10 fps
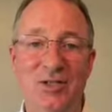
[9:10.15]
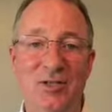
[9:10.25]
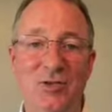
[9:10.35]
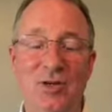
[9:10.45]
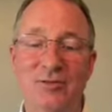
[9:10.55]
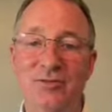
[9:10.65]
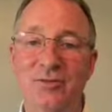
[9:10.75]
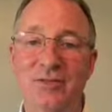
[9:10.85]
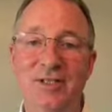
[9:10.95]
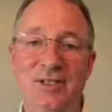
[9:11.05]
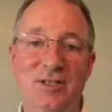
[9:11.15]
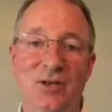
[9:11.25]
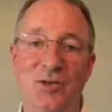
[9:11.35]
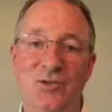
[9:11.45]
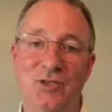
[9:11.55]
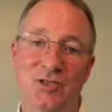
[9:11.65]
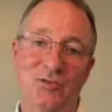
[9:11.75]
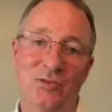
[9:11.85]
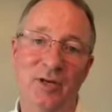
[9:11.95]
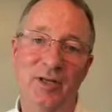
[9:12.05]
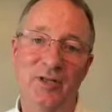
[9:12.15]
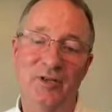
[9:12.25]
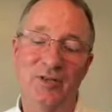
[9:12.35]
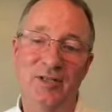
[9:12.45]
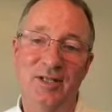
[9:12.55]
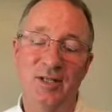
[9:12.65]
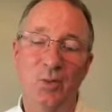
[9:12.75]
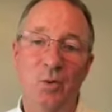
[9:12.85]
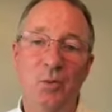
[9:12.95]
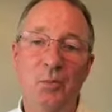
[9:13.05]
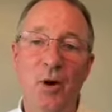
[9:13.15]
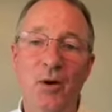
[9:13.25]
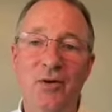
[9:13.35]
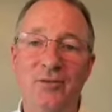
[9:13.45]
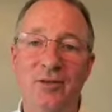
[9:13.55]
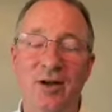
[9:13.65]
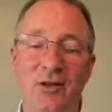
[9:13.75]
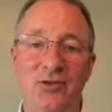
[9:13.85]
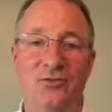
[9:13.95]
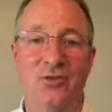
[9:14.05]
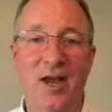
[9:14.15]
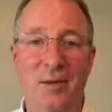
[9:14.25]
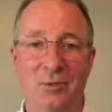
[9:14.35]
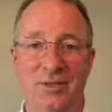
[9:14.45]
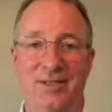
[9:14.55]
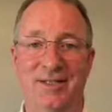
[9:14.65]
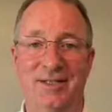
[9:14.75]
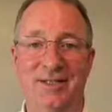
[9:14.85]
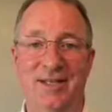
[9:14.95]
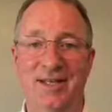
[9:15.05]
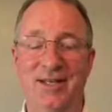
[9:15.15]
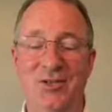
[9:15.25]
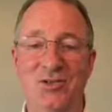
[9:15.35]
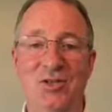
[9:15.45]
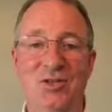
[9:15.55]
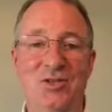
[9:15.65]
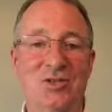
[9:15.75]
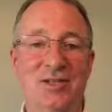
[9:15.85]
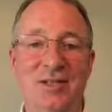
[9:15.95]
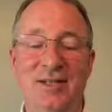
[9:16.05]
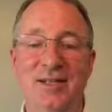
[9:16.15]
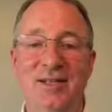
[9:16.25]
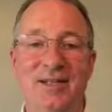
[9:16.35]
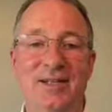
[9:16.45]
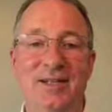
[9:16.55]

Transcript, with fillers: In uh, John 15, He calls us friends. We're part of God's family, and it's His.